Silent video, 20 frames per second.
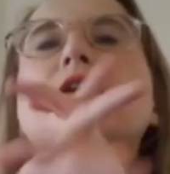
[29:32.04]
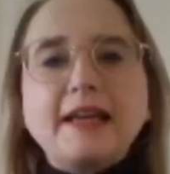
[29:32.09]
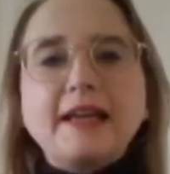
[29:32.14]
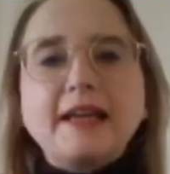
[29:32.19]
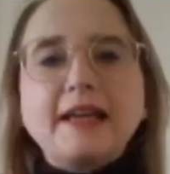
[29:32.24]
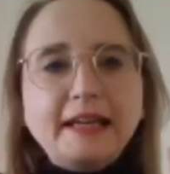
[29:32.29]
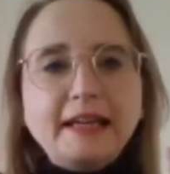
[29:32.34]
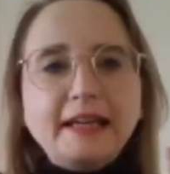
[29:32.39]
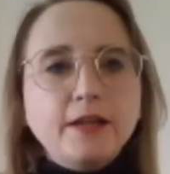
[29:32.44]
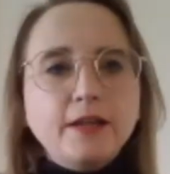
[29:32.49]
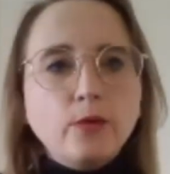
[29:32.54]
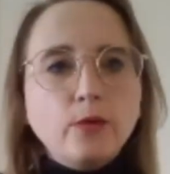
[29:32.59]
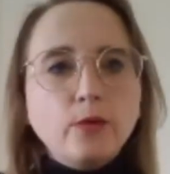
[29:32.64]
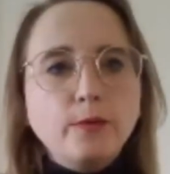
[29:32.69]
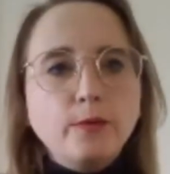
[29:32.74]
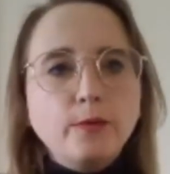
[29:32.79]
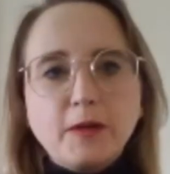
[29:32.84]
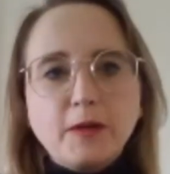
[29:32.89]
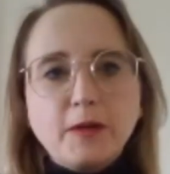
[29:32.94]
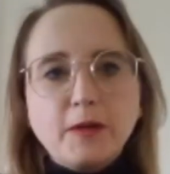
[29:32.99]

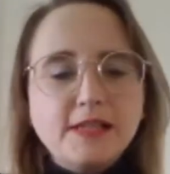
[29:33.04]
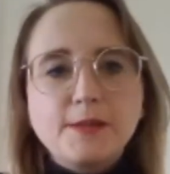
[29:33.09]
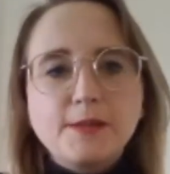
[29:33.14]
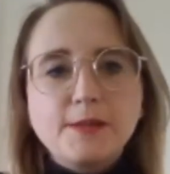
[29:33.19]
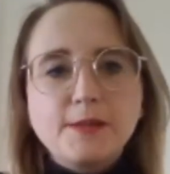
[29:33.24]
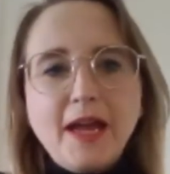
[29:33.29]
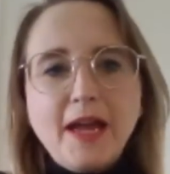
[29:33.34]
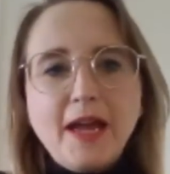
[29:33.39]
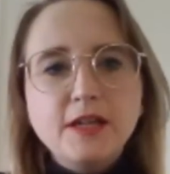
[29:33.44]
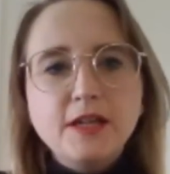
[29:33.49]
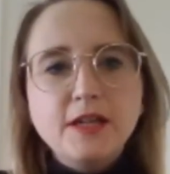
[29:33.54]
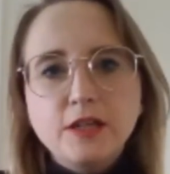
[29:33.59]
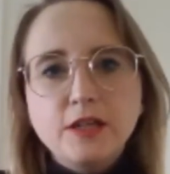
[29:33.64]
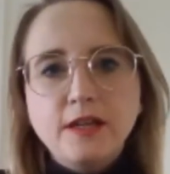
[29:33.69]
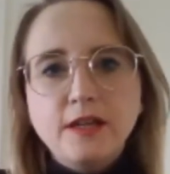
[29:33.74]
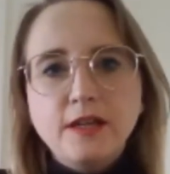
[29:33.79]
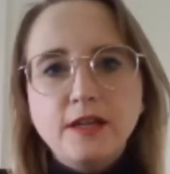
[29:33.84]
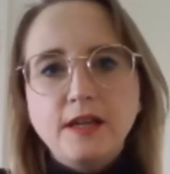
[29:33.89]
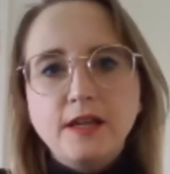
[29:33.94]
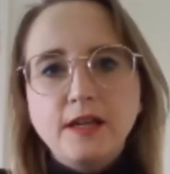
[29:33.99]
equal
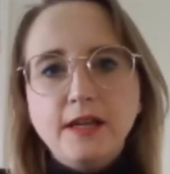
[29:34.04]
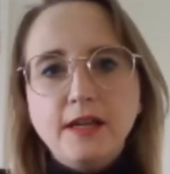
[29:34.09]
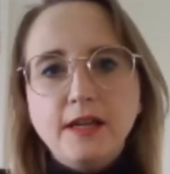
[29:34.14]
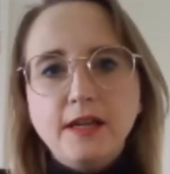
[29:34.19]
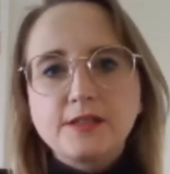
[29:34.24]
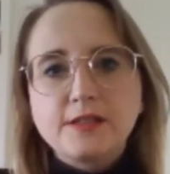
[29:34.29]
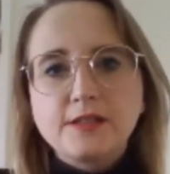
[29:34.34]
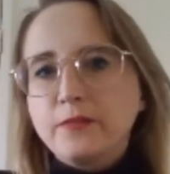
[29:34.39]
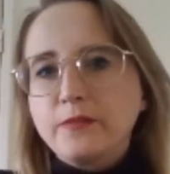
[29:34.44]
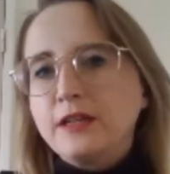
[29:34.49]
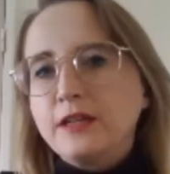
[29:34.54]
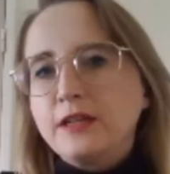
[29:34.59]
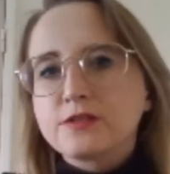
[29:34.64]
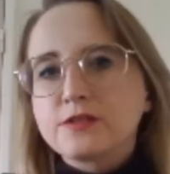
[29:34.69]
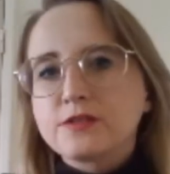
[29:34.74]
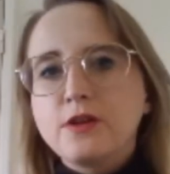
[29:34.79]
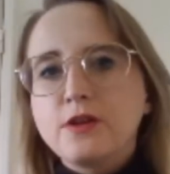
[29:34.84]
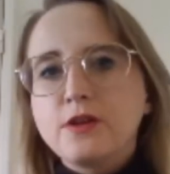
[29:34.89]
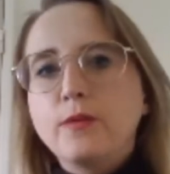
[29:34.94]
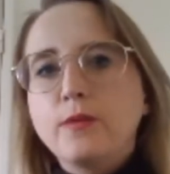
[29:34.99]
participation in something
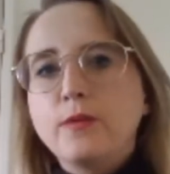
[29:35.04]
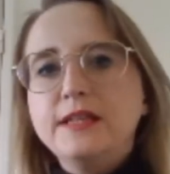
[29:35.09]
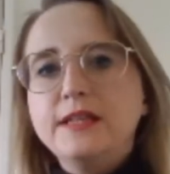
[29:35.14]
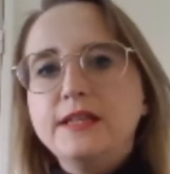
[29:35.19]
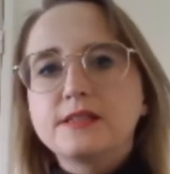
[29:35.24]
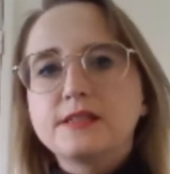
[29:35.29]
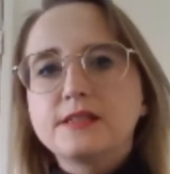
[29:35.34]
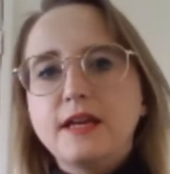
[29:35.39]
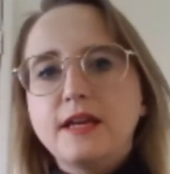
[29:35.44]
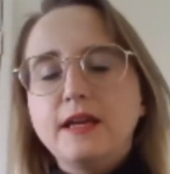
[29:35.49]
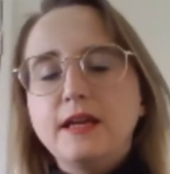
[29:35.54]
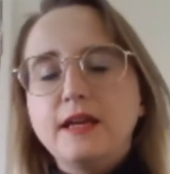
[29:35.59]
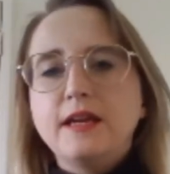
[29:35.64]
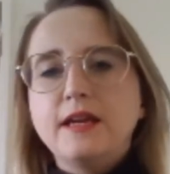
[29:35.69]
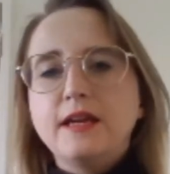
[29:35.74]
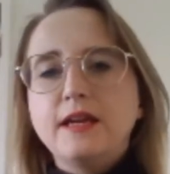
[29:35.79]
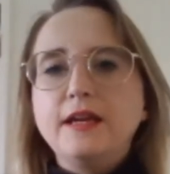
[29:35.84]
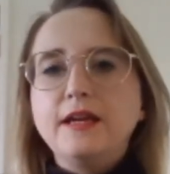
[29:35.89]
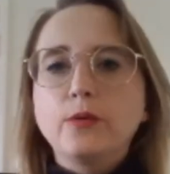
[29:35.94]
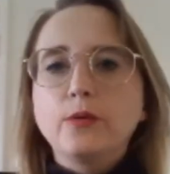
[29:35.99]
doesn't always
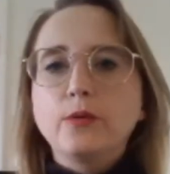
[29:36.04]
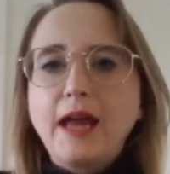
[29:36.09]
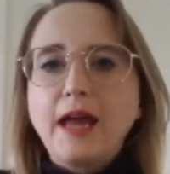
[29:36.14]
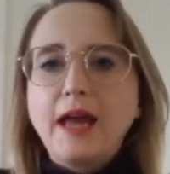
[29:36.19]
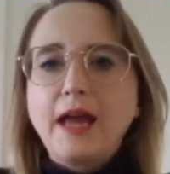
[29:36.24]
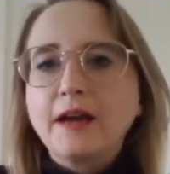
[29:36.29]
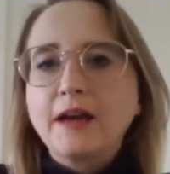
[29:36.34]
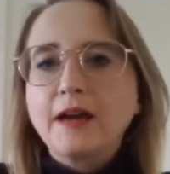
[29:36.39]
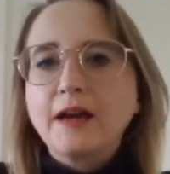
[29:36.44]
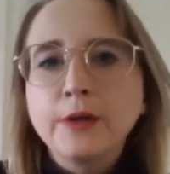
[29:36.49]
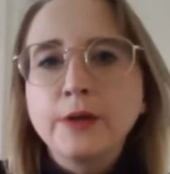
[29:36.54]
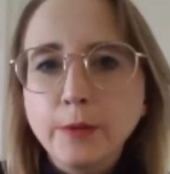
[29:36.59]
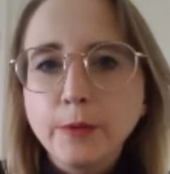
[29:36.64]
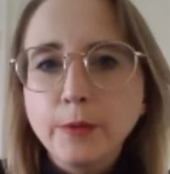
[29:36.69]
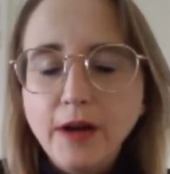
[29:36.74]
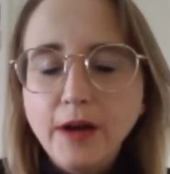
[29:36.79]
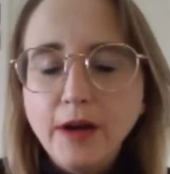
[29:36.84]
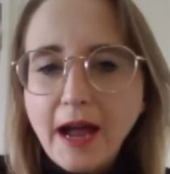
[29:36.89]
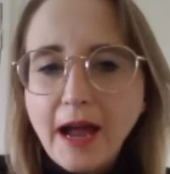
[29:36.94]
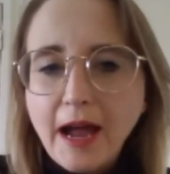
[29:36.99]
equal
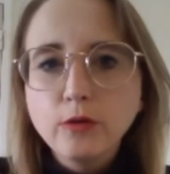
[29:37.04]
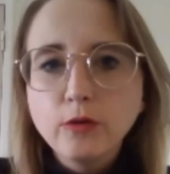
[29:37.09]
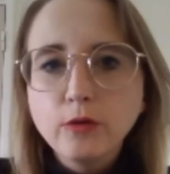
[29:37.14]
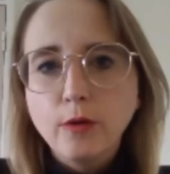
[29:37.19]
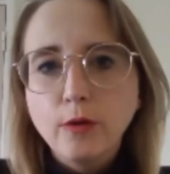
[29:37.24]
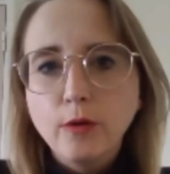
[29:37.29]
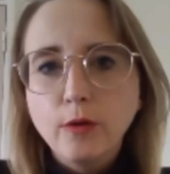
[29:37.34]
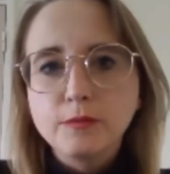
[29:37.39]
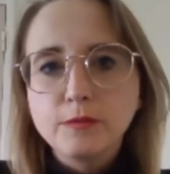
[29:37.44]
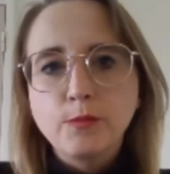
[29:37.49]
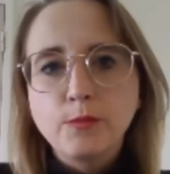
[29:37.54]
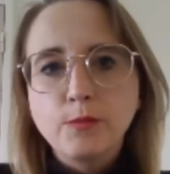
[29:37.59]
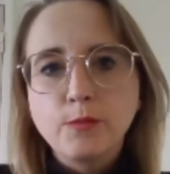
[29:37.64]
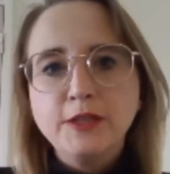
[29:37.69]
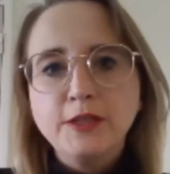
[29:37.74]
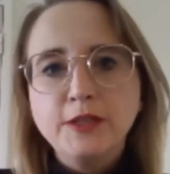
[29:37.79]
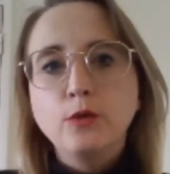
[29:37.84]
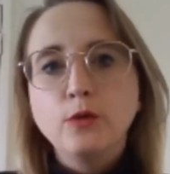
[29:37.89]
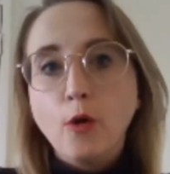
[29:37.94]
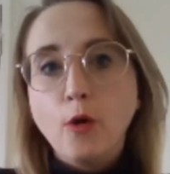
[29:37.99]
equitable outcomes when
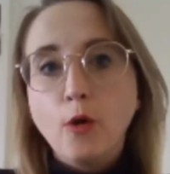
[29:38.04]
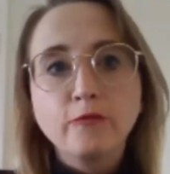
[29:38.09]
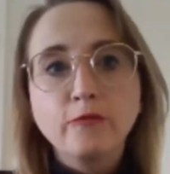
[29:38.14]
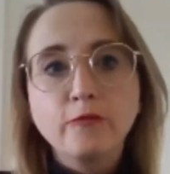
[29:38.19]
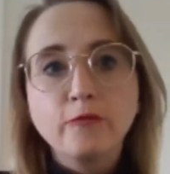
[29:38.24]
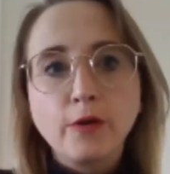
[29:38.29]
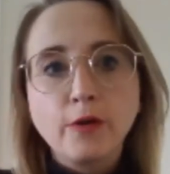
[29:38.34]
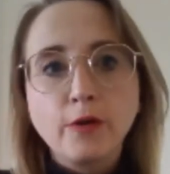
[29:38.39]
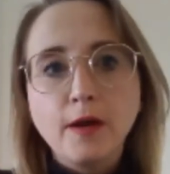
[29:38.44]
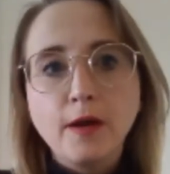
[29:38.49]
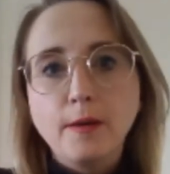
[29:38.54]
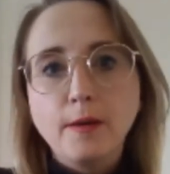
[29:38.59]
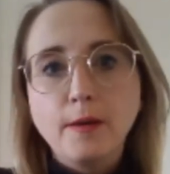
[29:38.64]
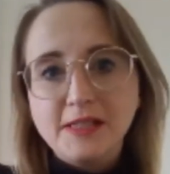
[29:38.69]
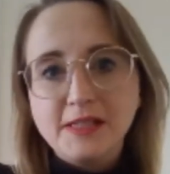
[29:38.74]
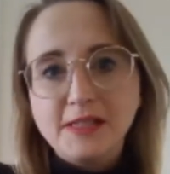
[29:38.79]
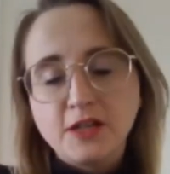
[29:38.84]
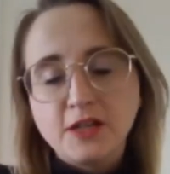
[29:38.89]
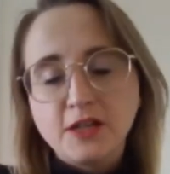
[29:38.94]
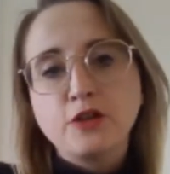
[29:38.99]
you come from a
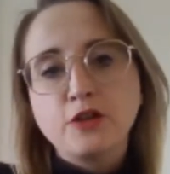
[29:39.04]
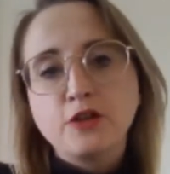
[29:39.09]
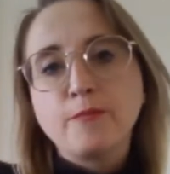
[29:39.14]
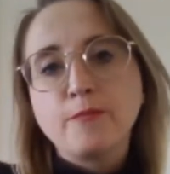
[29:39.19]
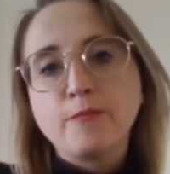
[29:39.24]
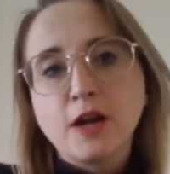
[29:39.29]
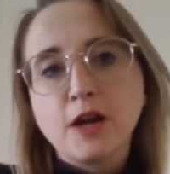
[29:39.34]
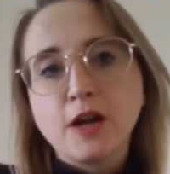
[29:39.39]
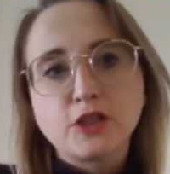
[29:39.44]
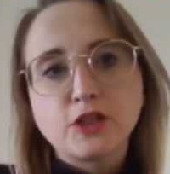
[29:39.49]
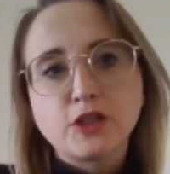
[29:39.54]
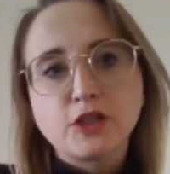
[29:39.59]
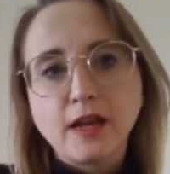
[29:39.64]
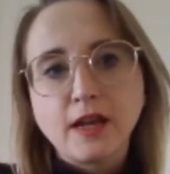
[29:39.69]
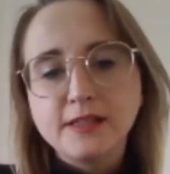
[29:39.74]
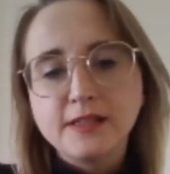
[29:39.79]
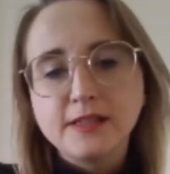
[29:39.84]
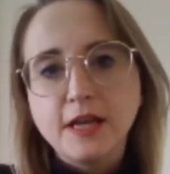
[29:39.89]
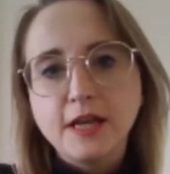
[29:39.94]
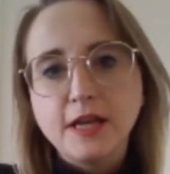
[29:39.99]
position of
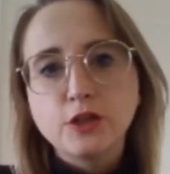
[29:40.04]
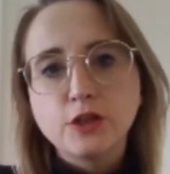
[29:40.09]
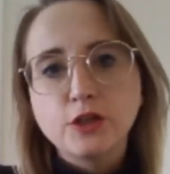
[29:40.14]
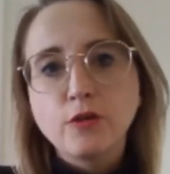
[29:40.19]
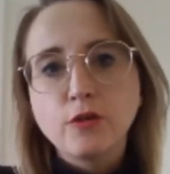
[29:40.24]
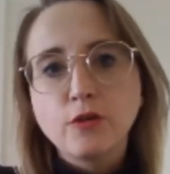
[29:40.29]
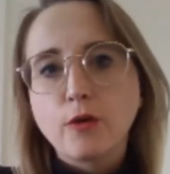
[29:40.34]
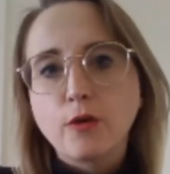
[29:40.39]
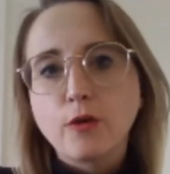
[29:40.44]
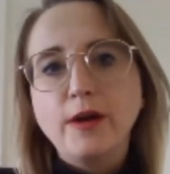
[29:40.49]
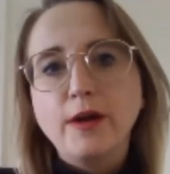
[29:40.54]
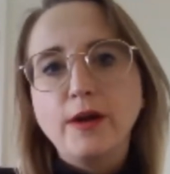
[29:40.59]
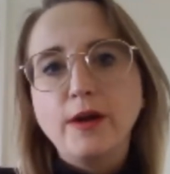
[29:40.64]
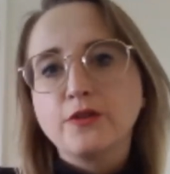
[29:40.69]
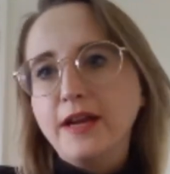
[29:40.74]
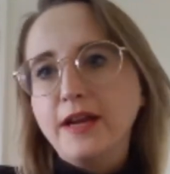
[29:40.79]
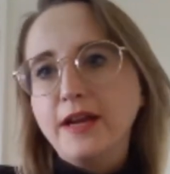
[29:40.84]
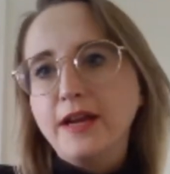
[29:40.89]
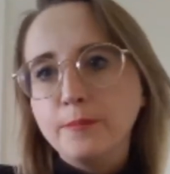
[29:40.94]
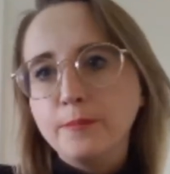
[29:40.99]
marginalization or when
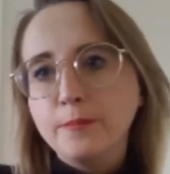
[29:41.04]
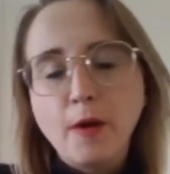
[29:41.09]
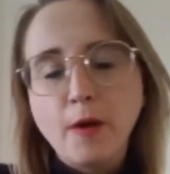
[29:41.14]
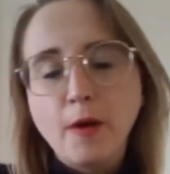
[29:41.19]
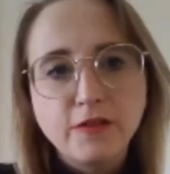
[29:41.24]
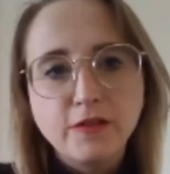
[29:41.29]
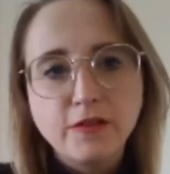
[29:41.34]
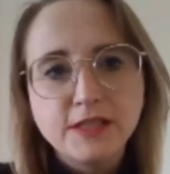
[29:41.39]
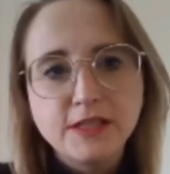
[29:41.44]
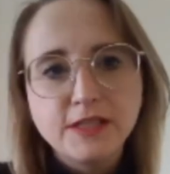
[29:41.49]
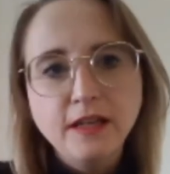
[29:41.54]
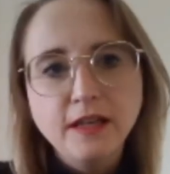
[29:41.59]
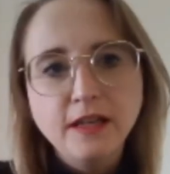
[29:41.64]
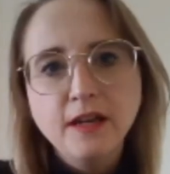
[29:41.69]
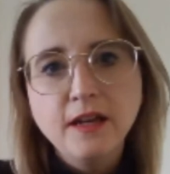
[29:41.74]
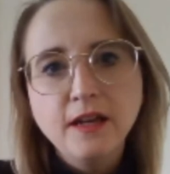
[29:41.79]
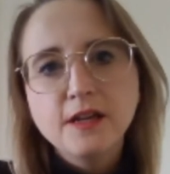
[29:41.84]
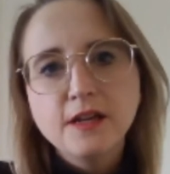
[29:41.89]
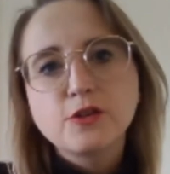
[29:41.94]
you're in poverty.